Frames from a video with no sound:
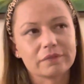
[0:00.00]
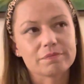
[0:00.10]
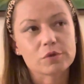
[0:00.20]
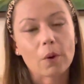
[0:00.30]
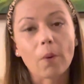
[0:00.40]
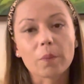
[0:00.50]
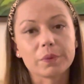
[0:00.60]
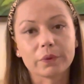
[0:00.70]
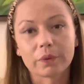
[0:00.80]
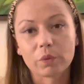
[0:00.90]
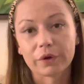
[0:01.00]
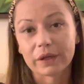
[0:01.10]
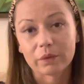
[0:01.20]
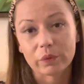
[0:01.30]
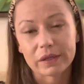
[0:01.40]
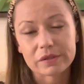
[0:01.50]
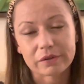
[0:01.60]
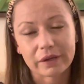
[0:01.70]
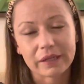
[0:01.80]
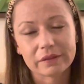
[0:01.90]
scope you are working with,
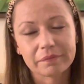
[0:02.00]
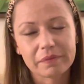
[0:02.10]
right?